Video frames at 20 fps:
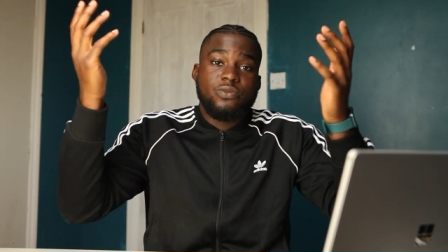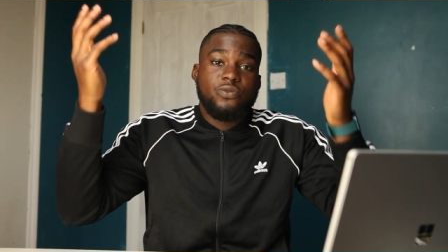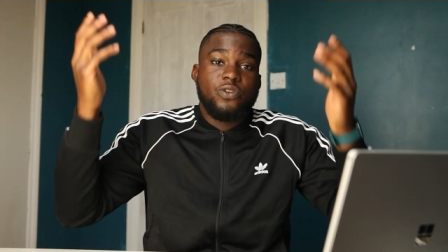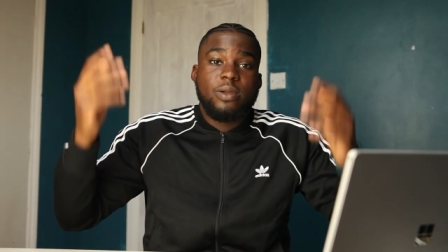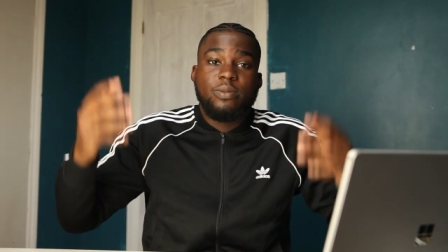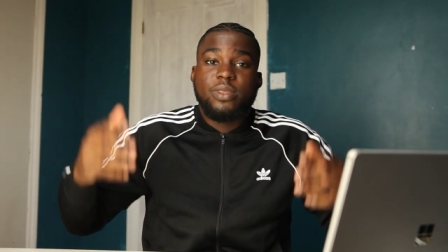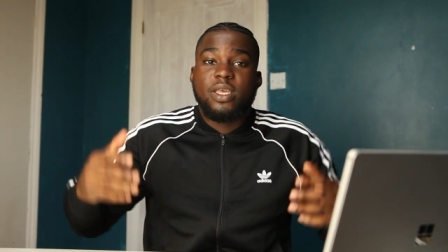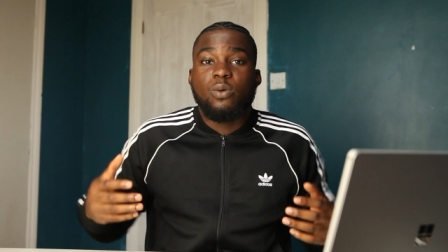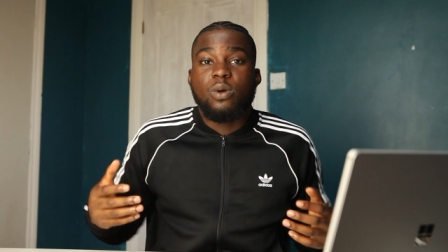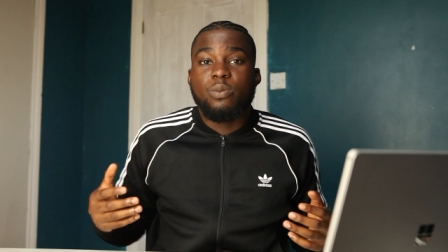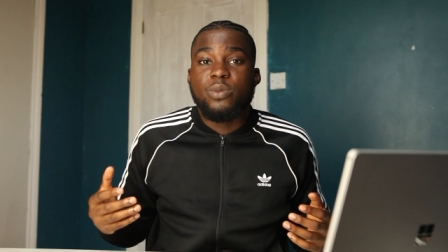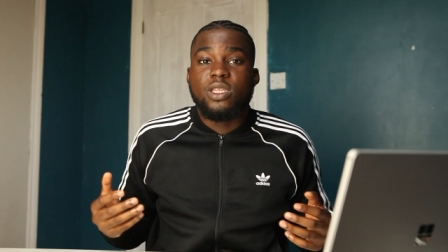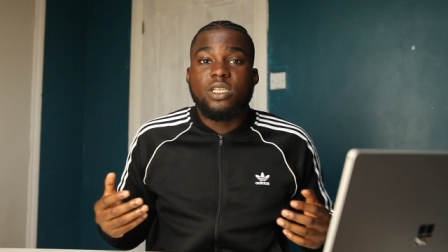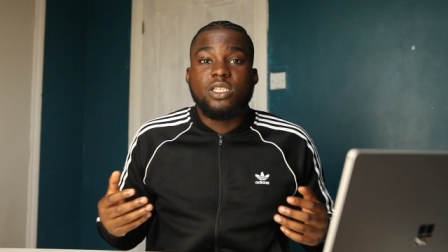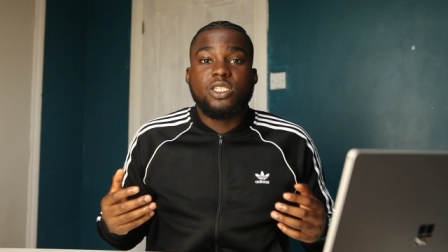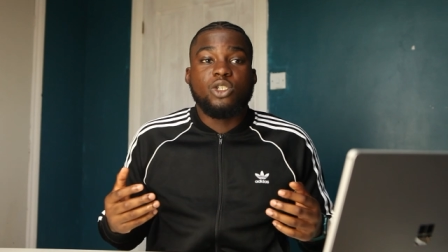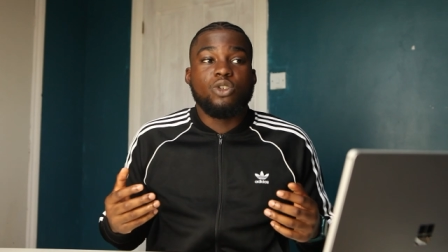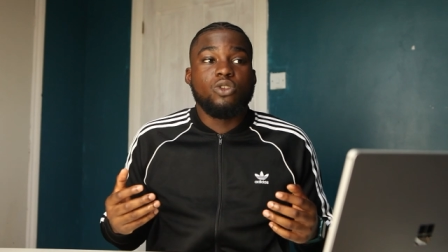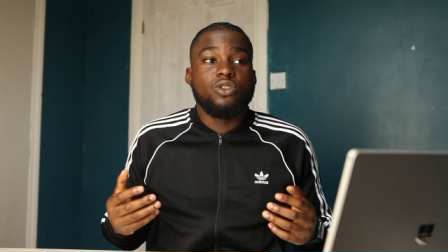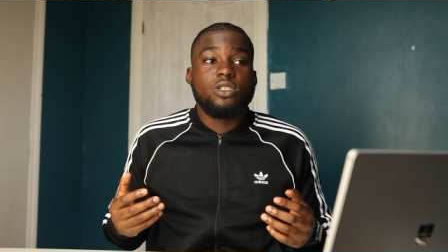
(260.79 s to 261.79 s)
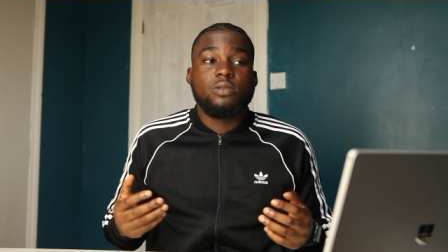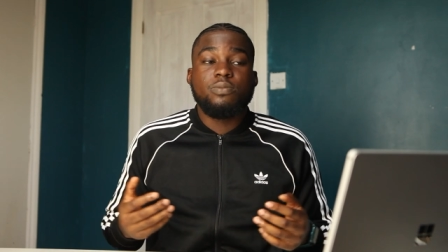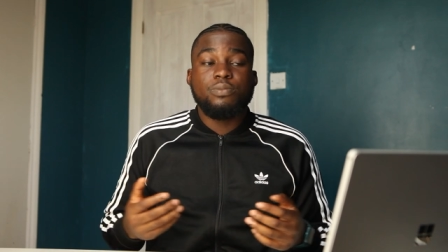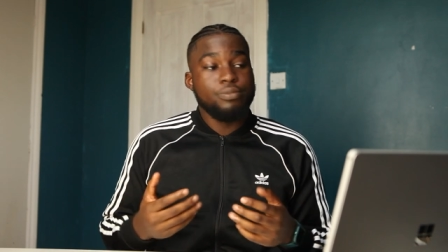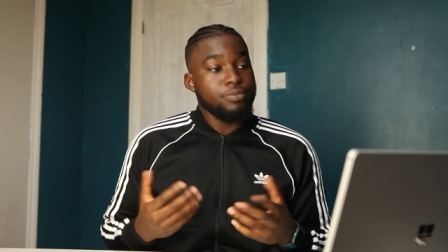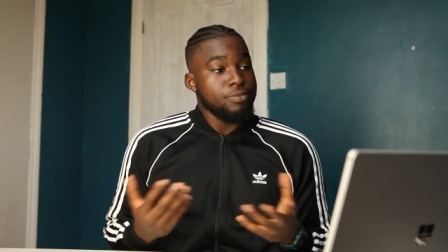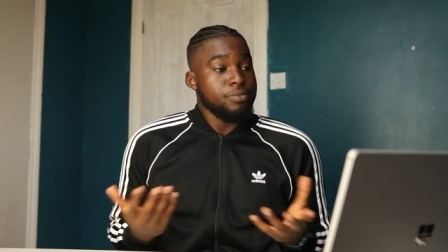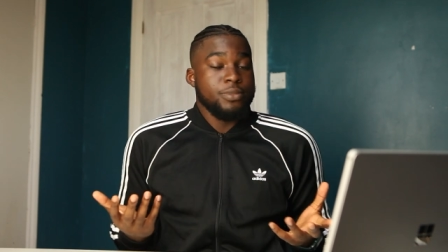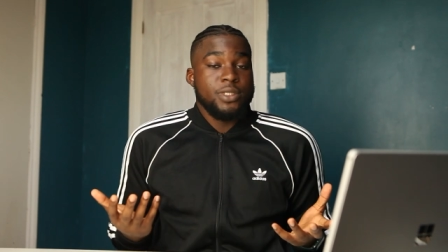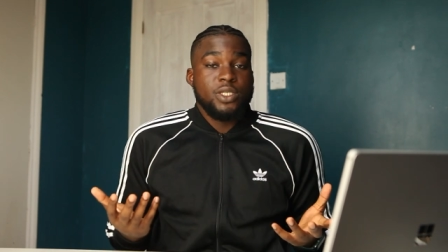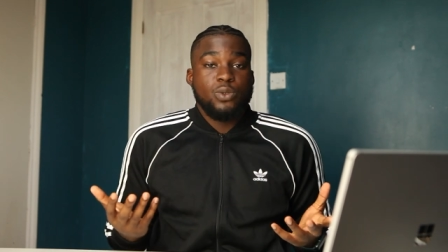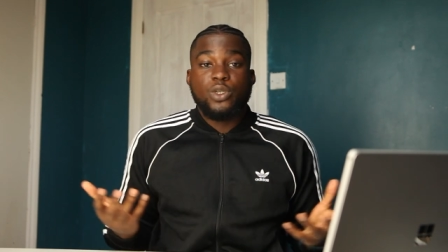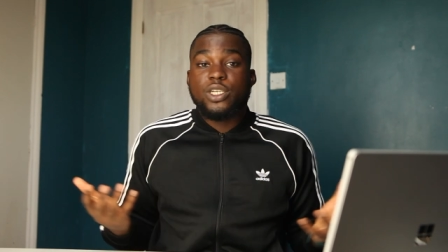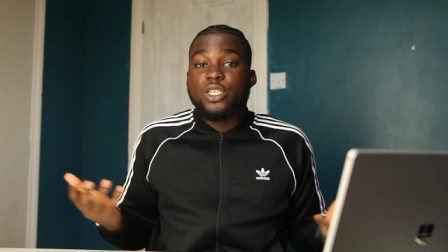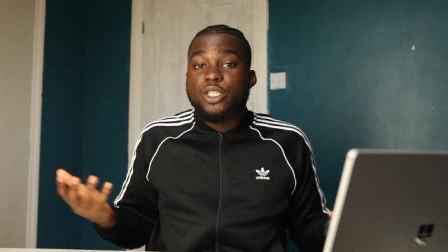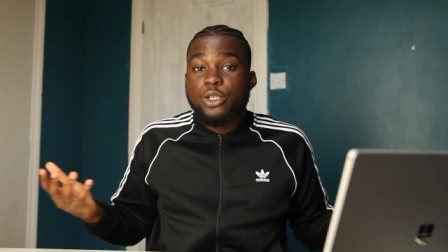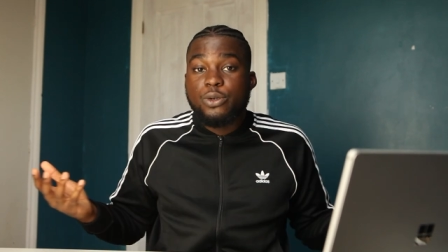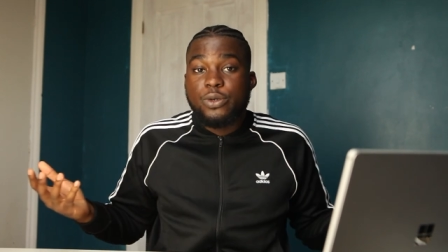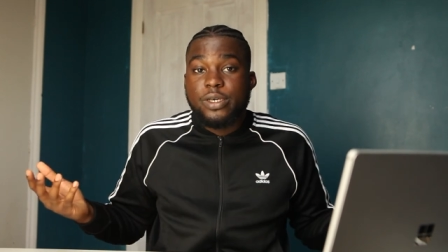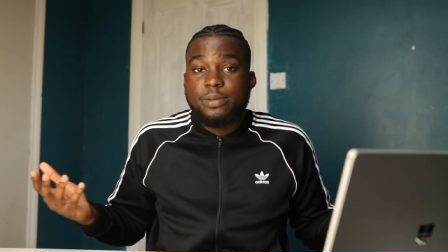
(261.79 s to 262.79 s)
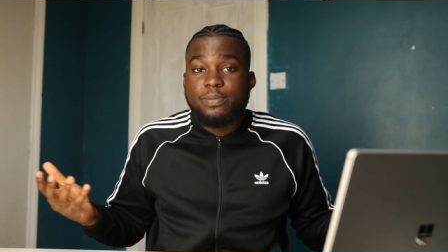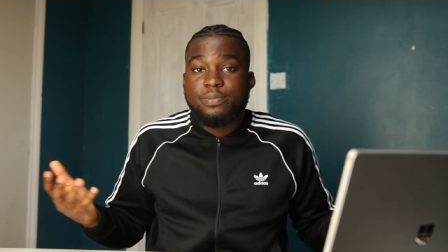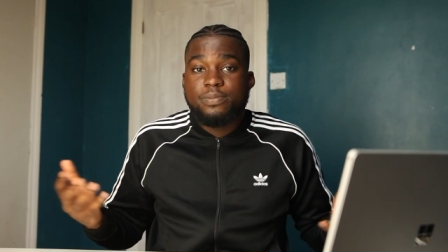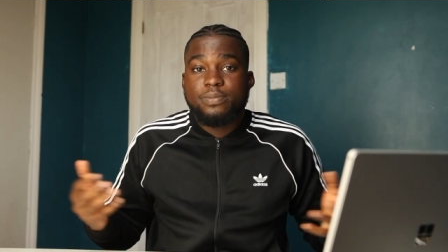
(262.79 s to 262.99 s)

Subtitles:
rape their women and children, we can do it.